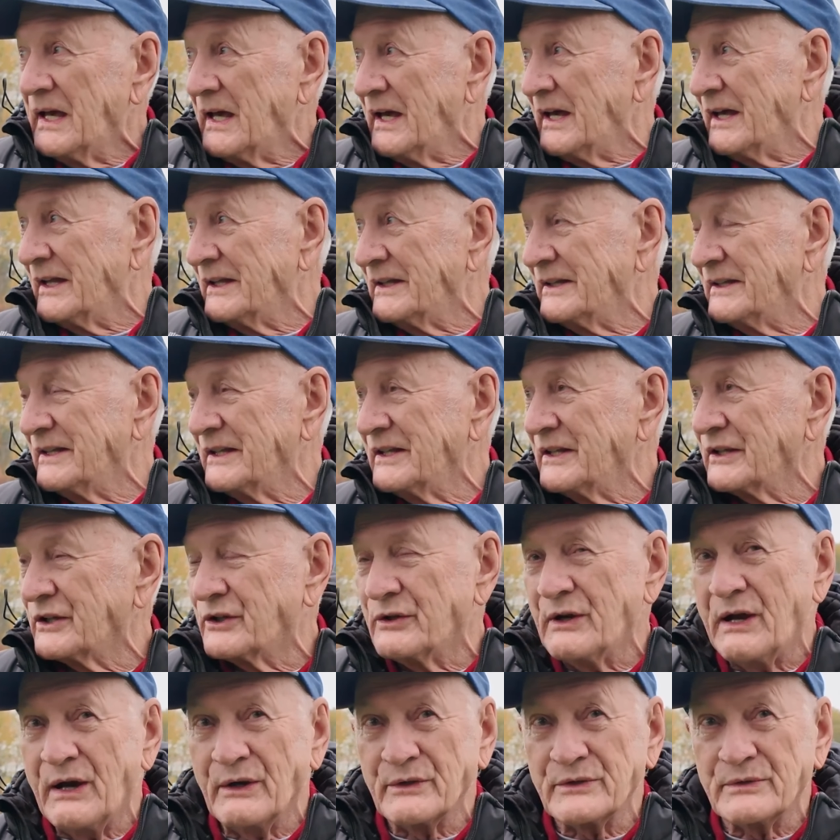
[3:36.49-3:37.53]
And the
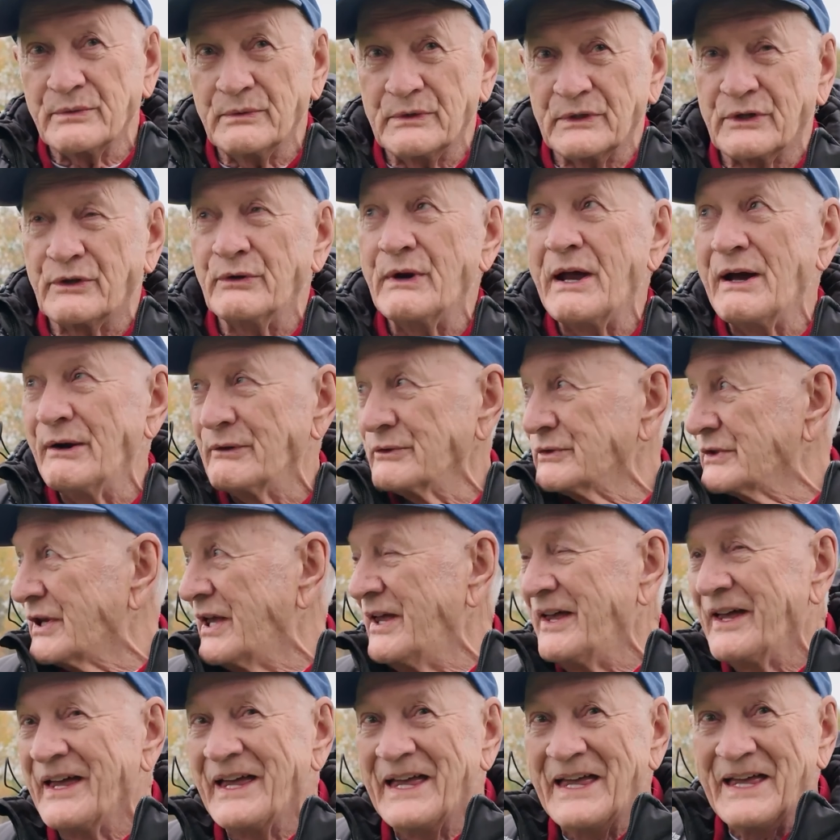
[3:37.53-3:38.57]
crowds
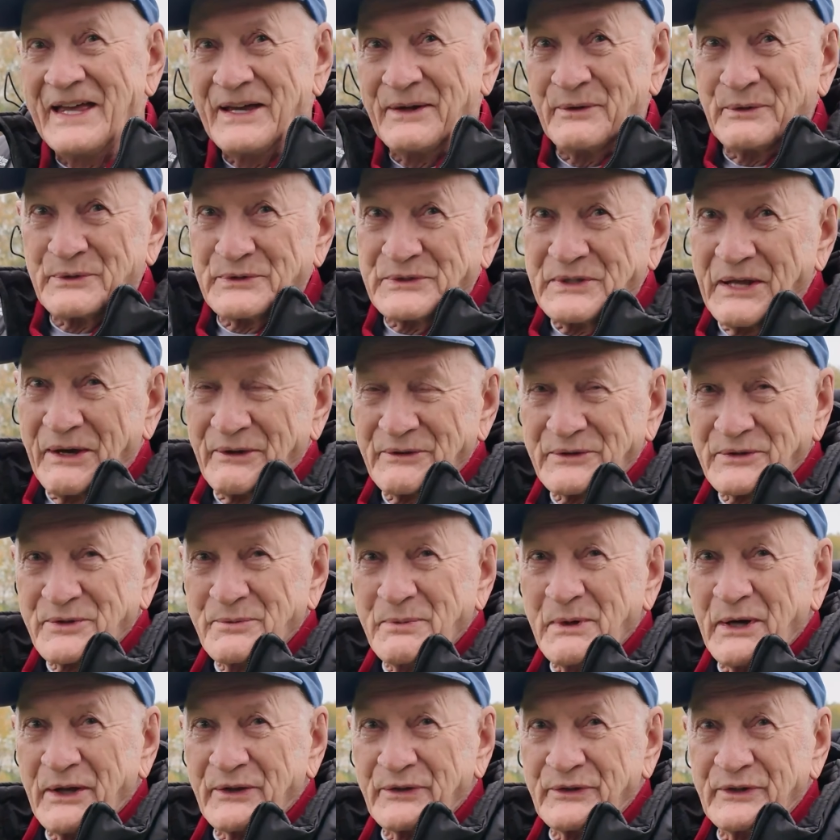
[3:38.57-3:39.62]
was down to
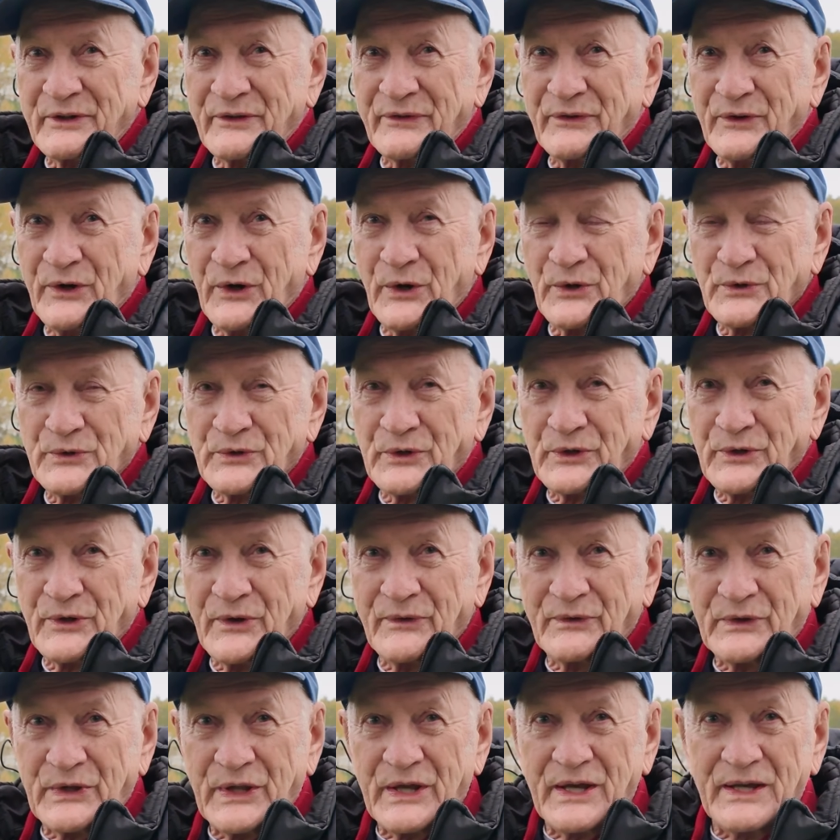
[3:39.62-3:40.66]
about 300 or 400
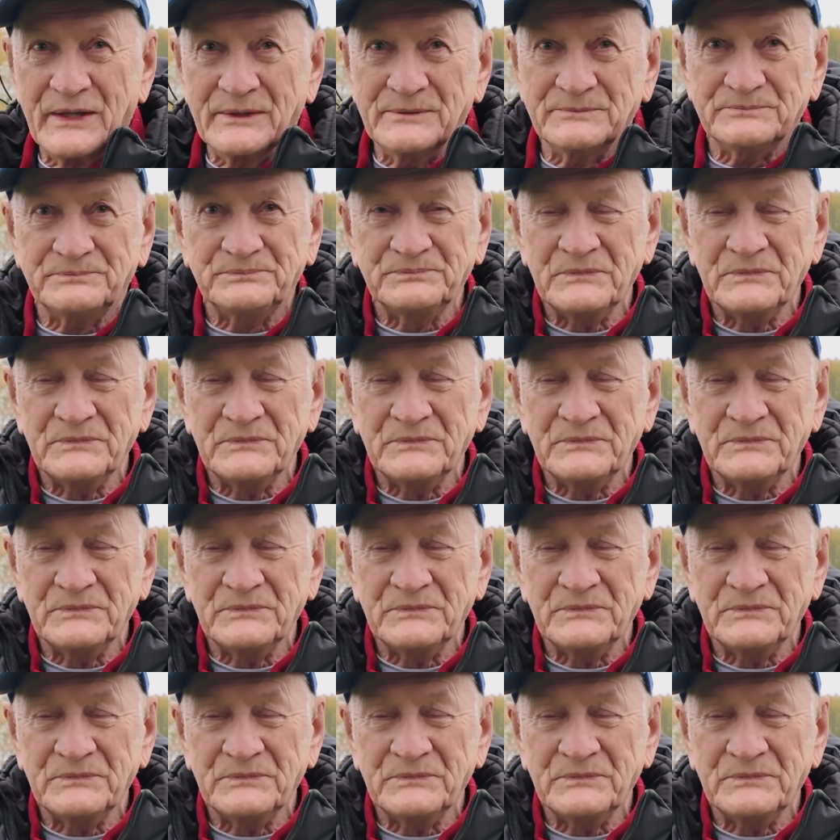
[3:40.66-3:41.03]
over there.